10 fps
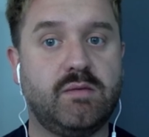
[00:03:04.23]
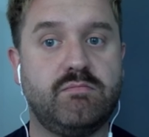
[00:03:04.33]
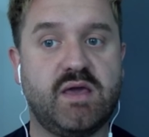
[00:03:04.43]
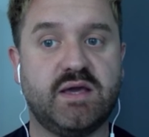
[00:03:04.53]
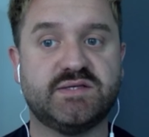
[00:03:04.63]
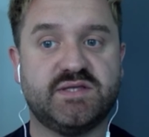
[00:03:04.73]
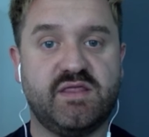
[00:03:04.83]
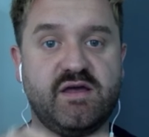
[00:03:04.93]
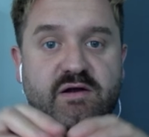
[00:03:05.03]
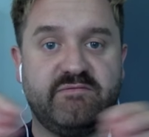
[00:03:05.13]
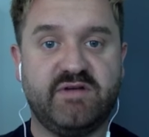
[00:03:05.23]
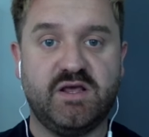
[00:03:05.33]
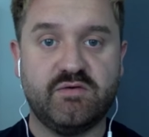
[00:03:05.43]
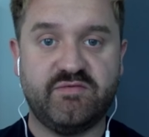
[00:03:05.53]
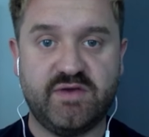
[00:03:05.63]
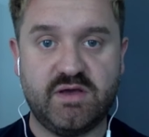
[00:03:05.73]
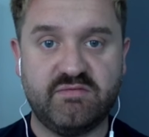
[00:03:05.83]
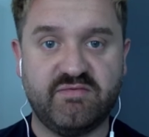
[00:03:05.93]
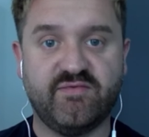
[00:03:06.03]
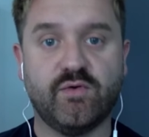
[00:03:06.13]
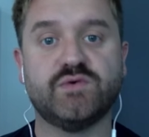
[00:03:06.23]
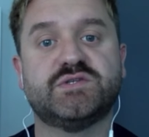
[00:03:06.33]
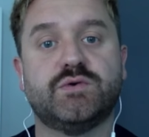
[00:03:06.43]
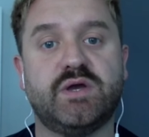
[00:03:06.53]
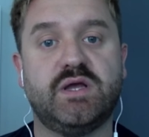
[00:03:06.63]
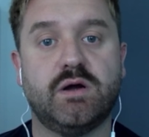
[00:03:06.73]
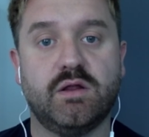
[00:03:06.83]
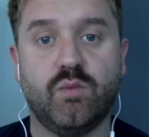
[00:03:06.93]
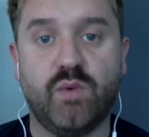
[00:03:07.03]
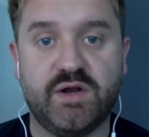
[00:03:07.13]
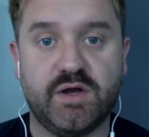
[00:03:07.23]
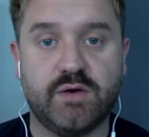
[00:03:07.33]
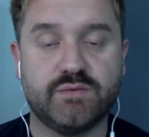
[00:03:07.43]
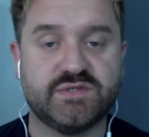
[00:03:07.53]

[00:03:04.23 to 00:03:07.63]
and makes their video feed full screen on the window.